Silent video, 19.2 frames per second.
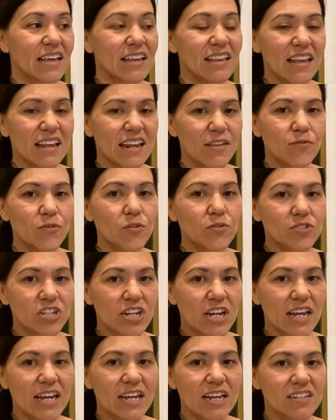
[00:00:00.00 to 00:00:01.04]
And then if you
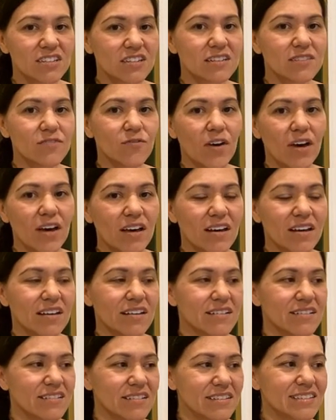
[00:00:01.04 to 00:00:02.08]
change, that's
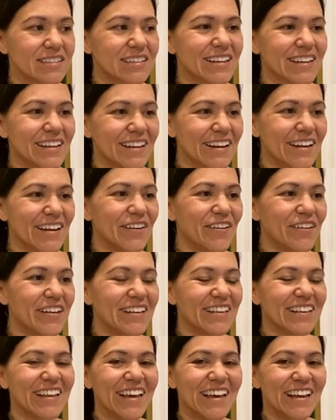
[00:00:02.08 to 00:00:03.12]
fine. Just you know,
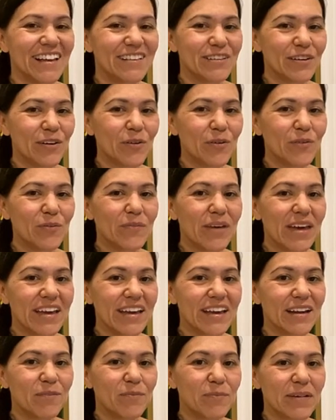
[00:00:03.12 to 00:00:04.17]
like don't
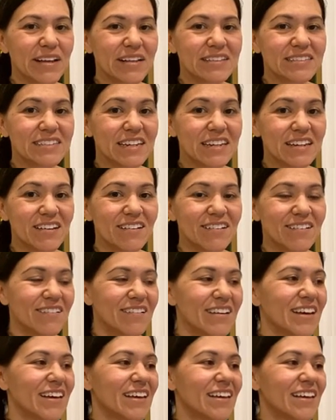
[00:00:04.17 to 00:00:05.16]
make it a big deal.